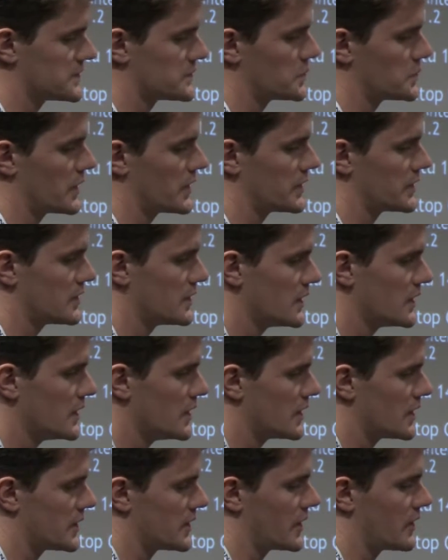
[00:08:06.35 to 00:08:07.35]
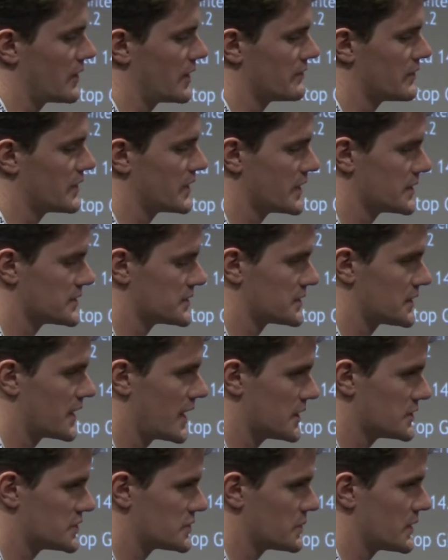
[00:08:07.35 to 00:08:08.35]
and that's what Nvidia is
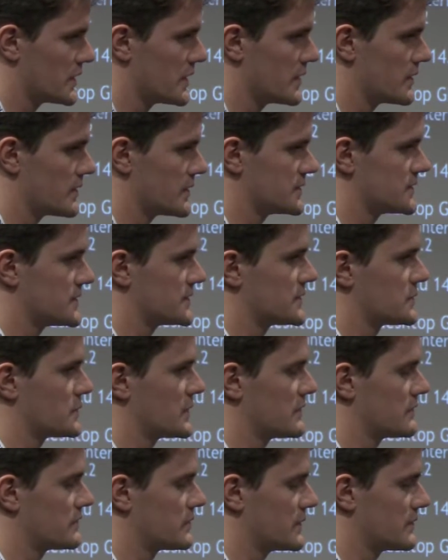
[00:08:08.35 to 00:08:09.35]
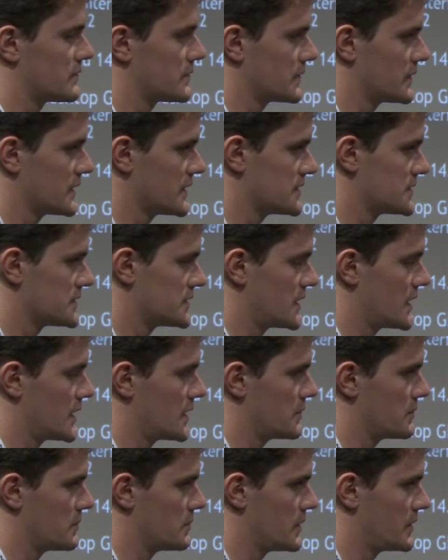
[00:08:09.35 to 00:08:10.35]
engaged with. We've released
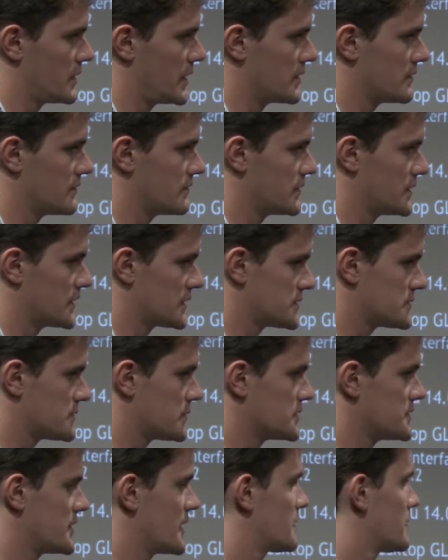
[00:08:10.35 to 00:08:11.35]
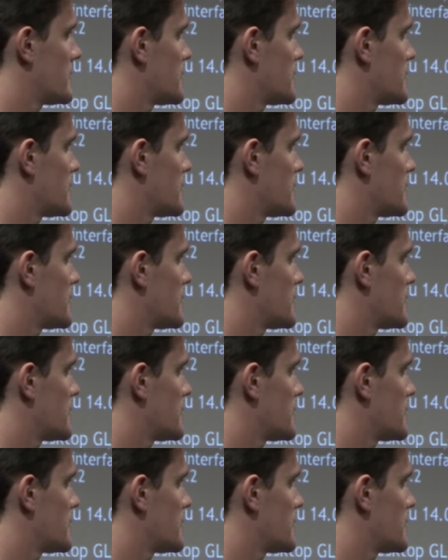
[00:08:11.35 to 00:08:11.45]
a lot of Linux 4